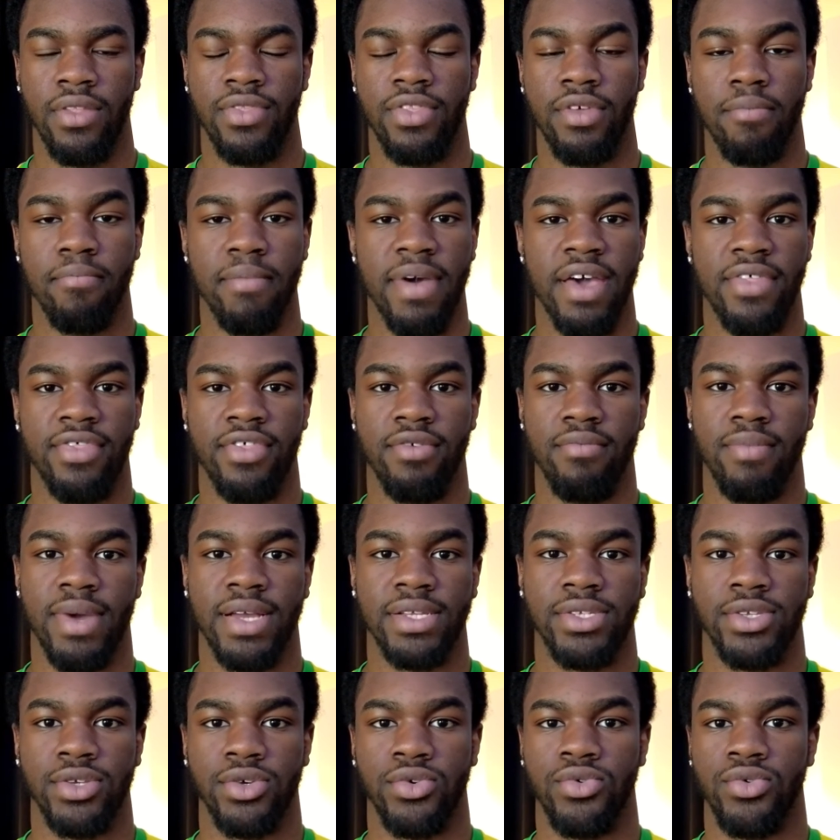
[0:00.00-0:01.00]
the
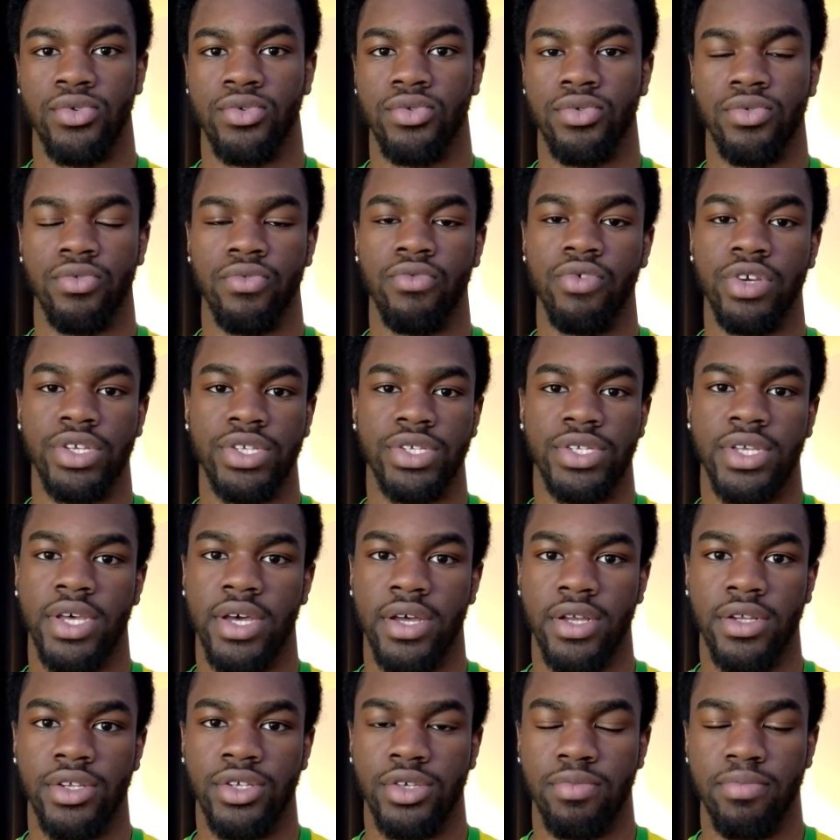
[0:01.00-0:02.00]
mathematical
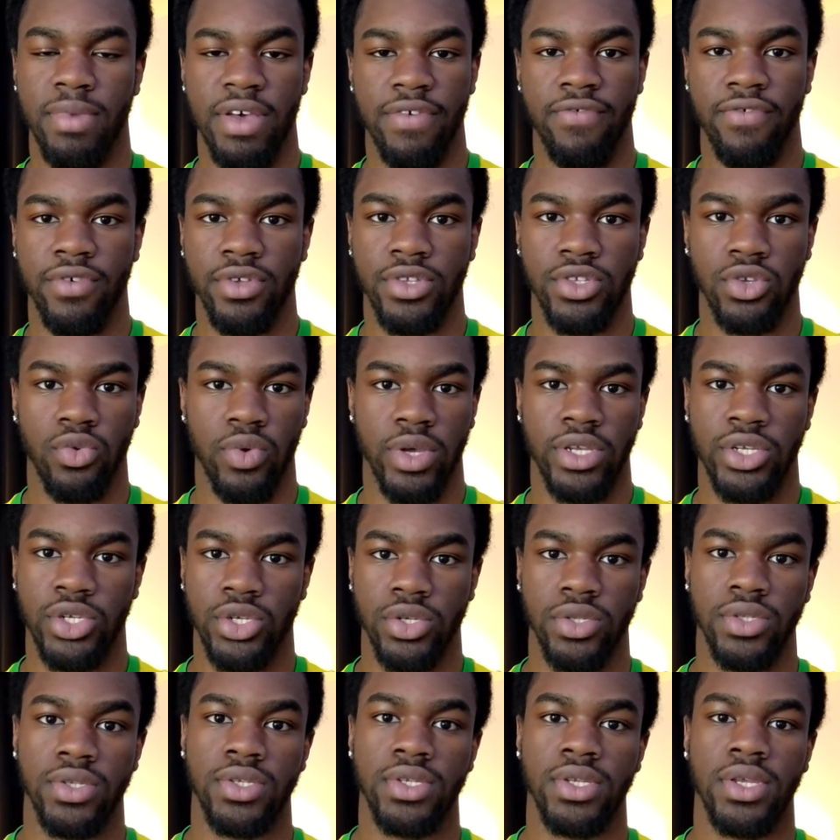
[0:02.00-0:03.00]
research methods
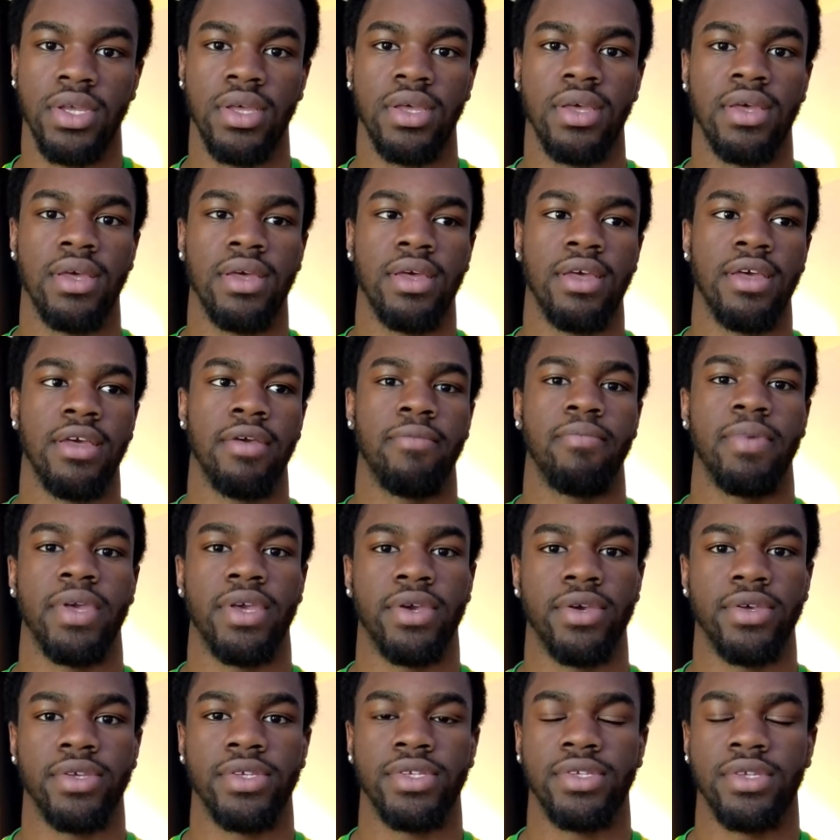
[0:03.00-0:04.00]
questions
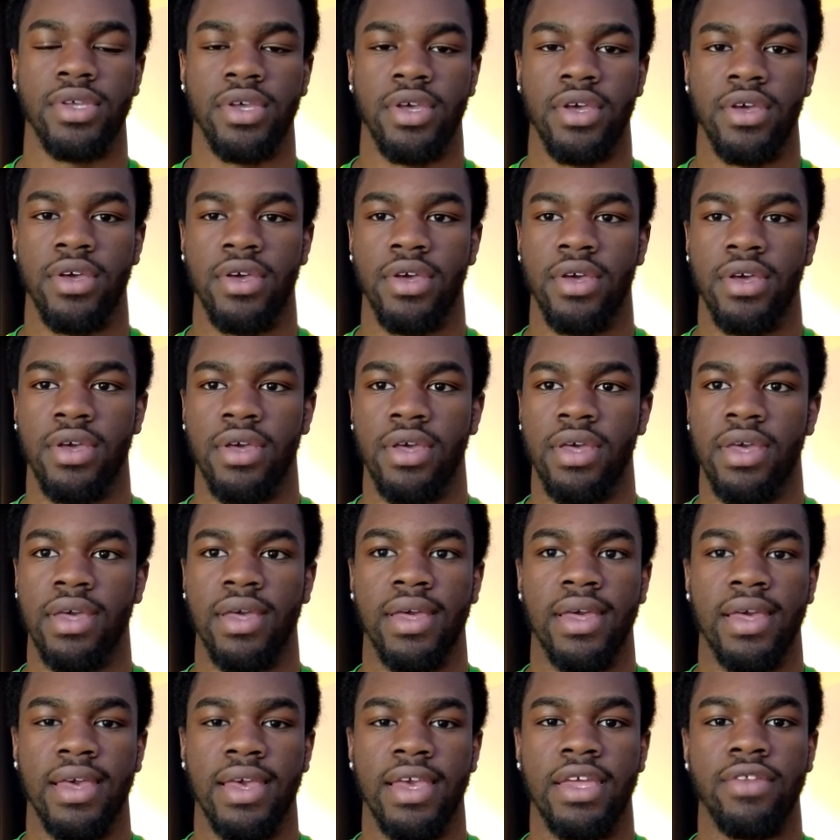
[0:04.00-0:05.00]
because
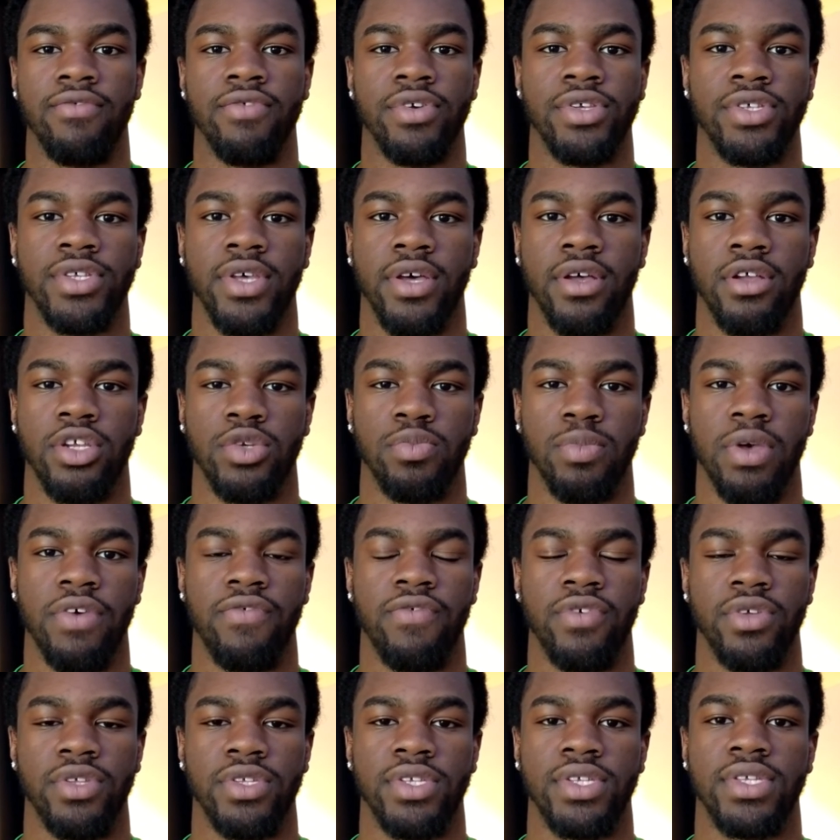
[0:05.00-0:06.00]
in research
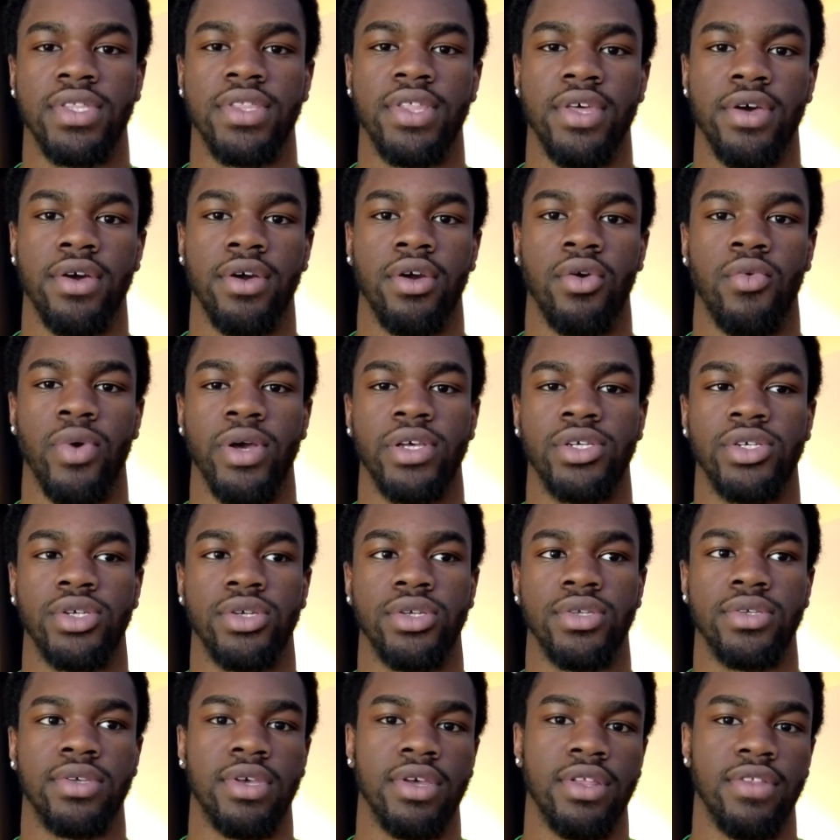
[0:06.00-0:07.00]
methods the
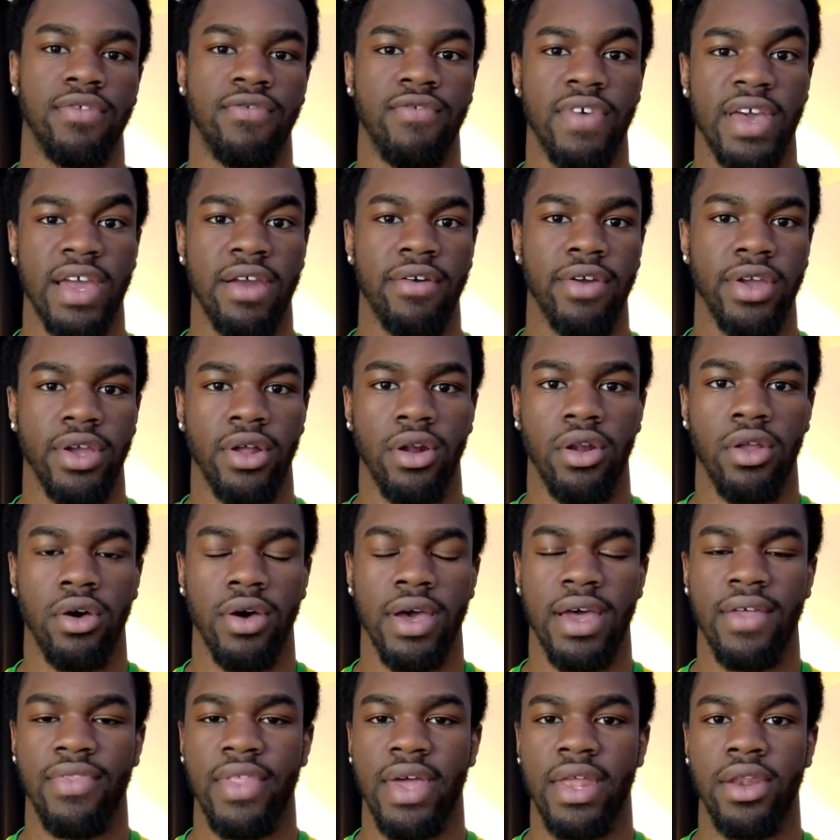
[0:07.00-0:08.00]
questions can vary a
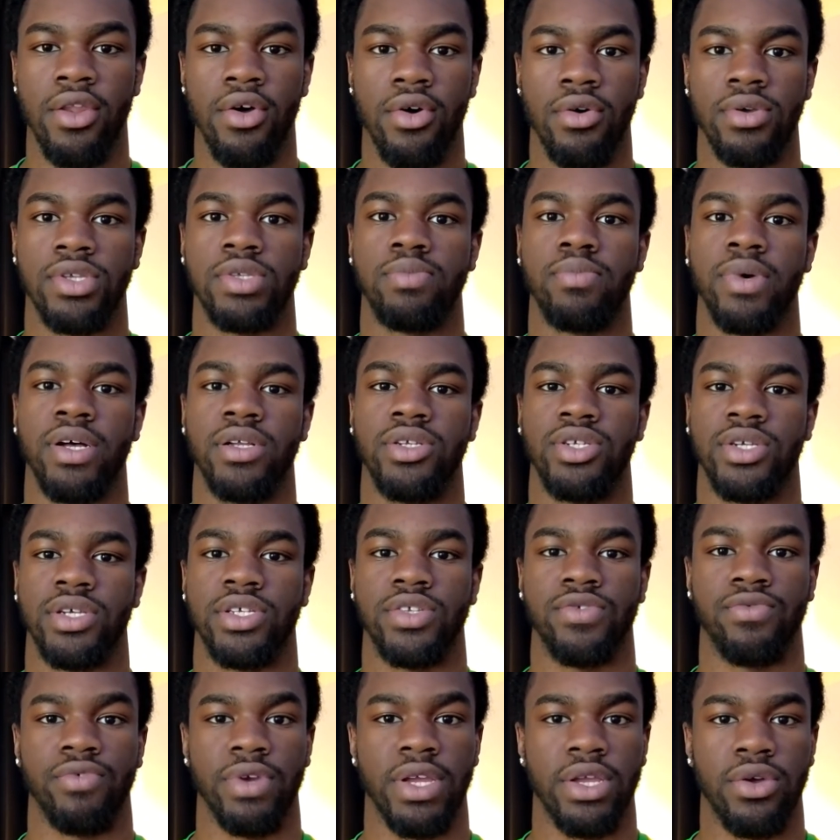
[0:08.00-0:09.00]
lot and they're not as much
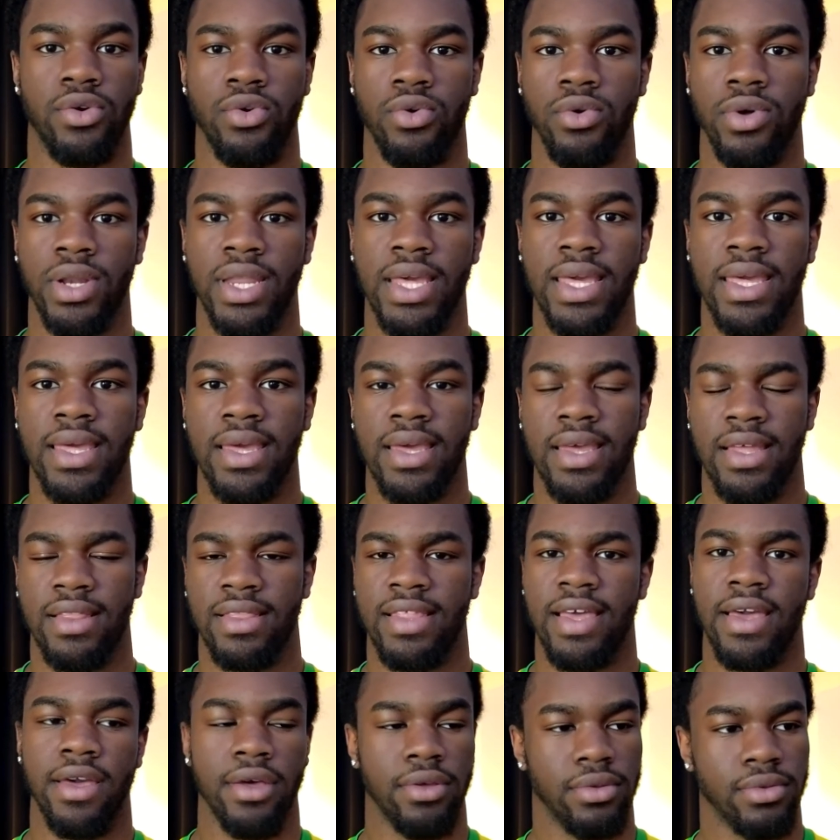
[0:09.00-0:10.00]
as recally
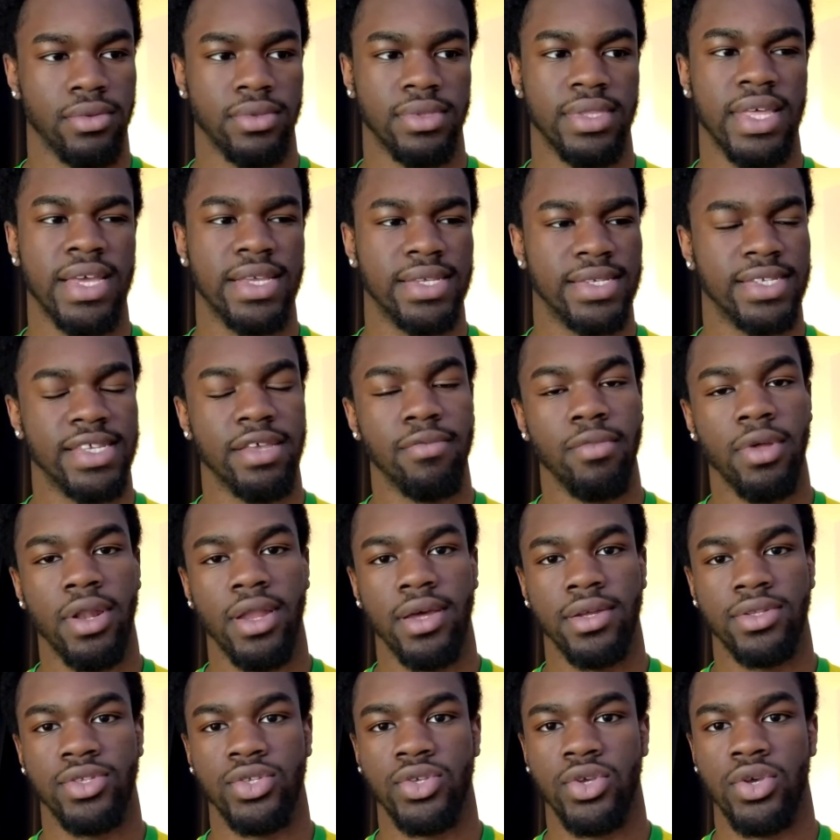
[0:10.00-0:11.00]
they're they're
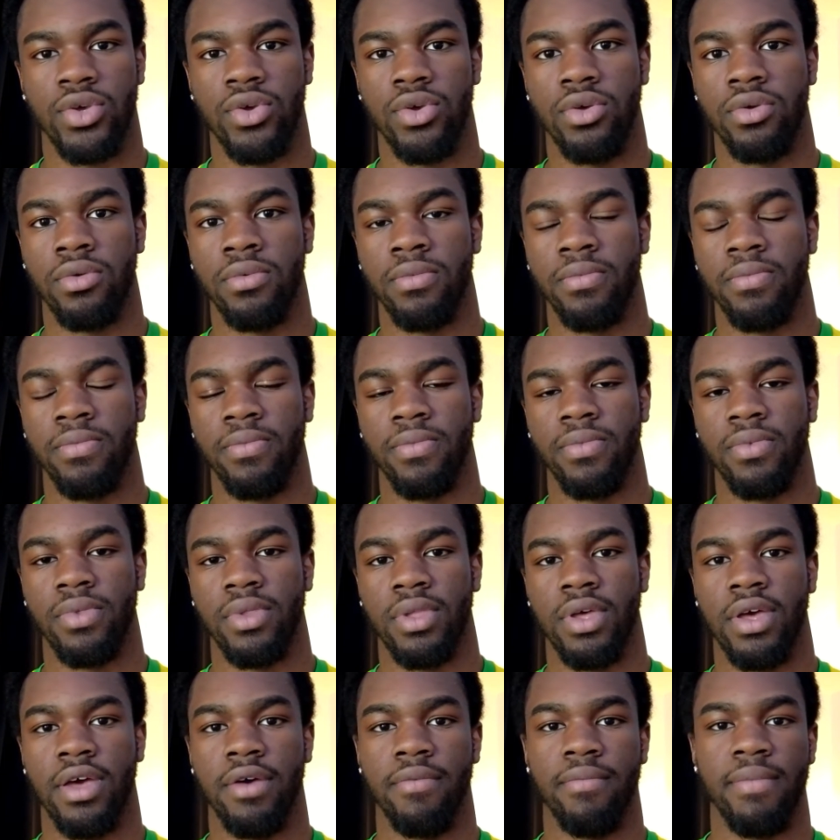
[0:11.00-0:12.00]
similar to
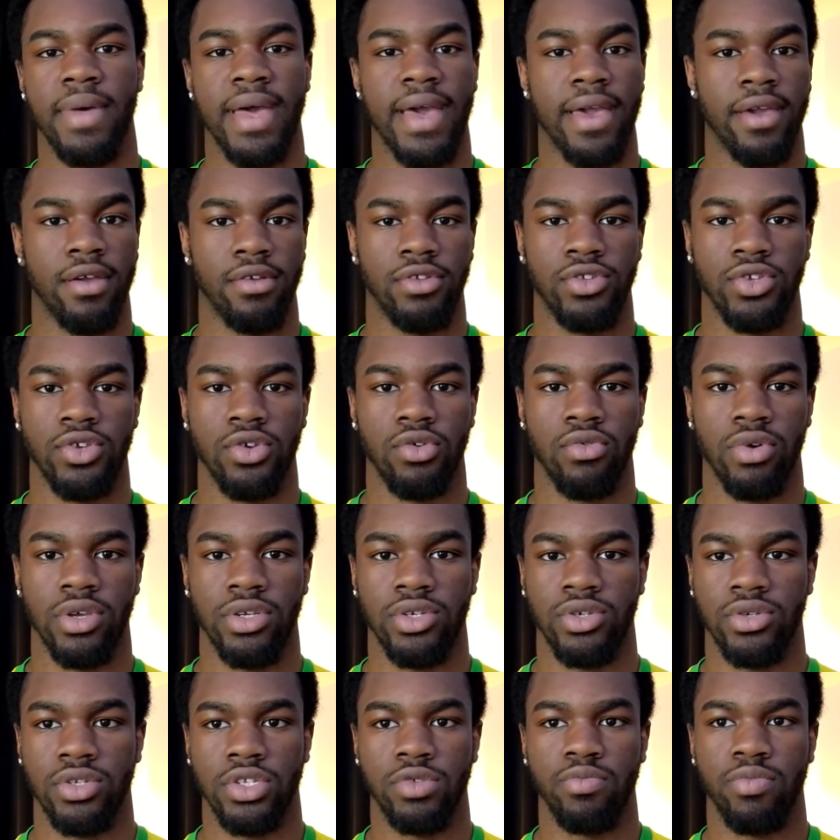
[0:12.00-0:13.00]
um, AO2
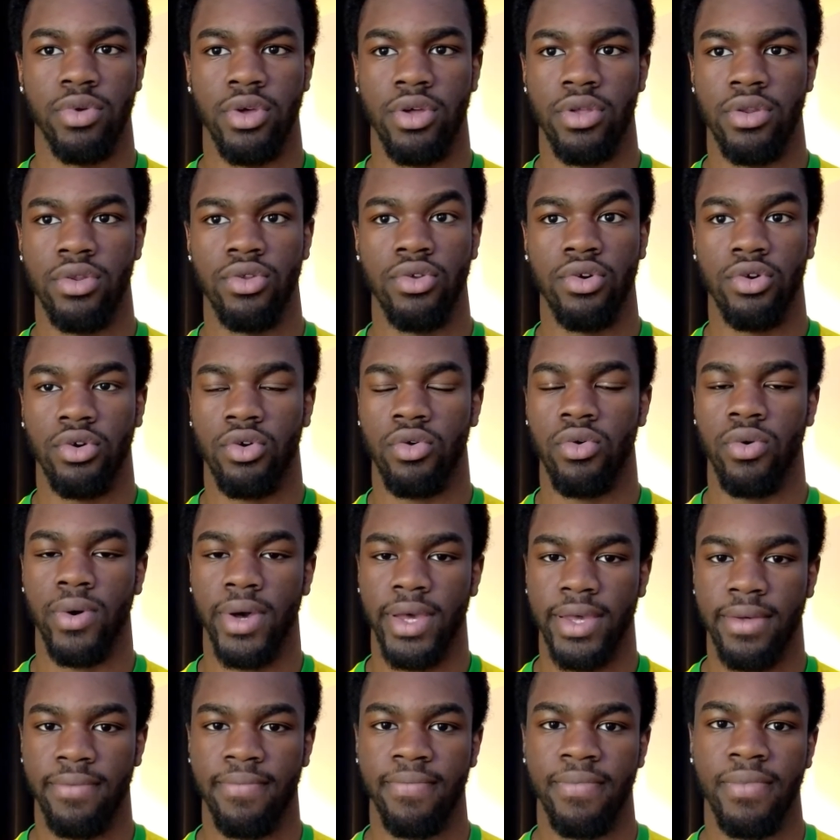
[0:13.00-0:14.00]
questions but not
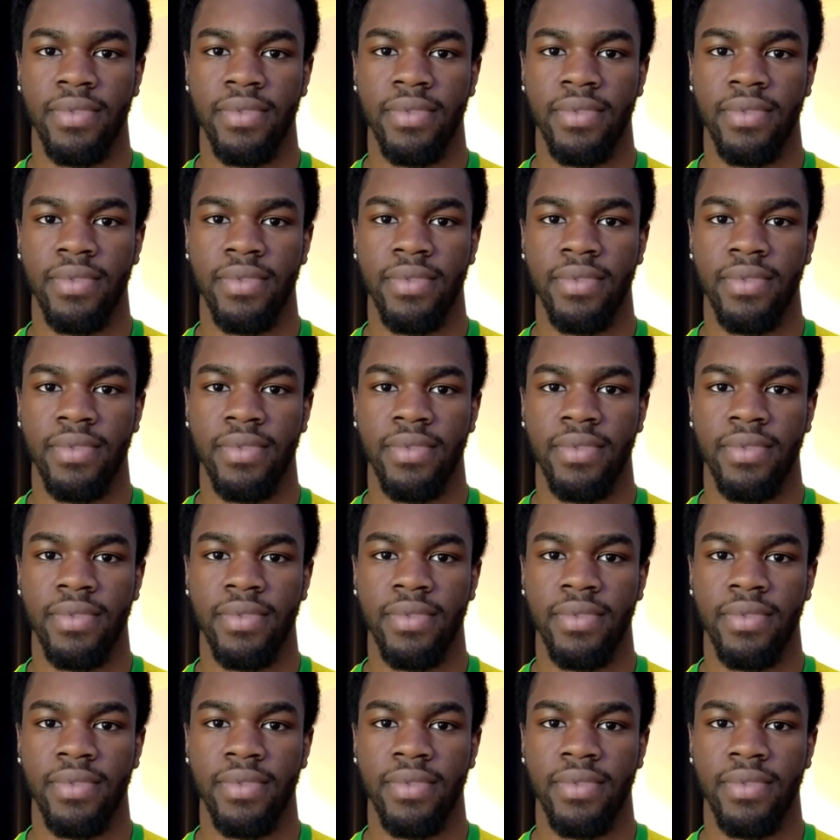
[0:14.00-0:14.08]
quite